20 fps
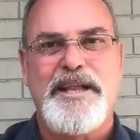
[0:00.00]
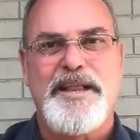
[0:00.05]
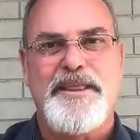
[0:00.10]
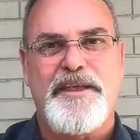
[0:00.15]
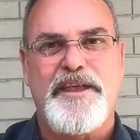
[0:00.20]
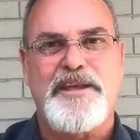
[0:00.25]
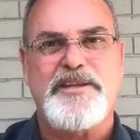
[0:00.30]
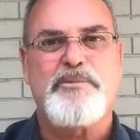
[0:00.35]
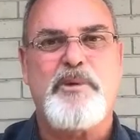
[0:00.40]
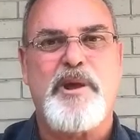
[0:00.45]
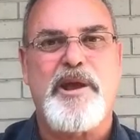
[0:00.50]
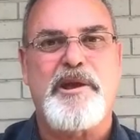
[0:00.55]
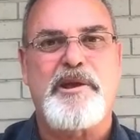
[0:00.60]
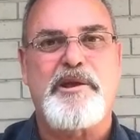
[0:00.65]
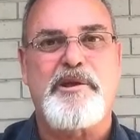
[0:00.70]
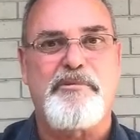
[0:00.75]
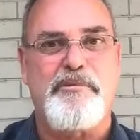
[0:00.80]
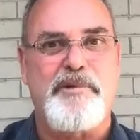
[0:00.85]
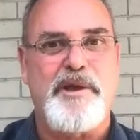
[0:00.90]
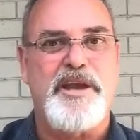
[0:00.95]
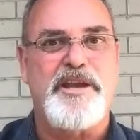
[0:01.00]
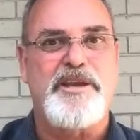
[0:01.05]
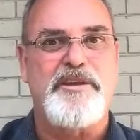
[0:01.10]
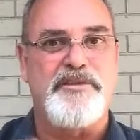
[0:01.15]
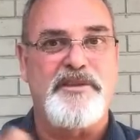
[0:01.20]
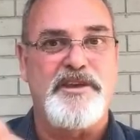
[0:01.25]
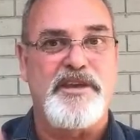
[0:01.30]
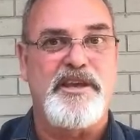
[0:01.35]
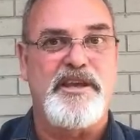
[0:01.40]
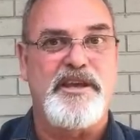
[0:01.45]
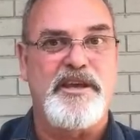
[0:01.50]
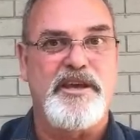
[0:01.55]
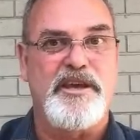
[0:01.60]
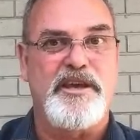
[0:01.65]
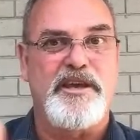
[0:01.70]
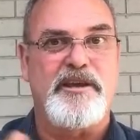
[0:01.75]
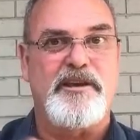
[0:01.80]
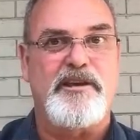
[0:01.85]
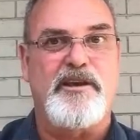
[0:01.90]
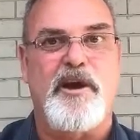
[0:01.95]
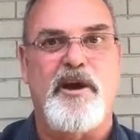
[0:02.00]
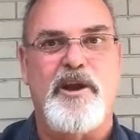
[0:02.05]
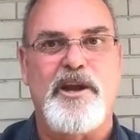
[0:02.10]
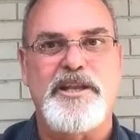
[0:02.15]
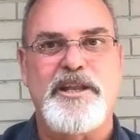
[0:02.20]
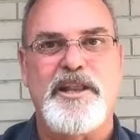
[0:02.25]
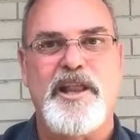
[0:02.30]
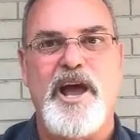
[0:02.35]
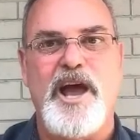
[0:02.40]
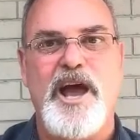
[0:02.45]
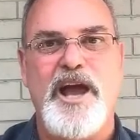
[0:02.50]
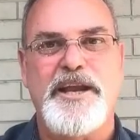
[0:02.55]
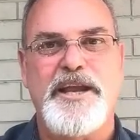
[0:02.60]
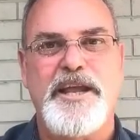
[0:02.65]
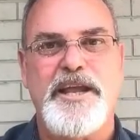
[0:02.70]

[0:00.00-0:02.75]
That's why I created the calling line,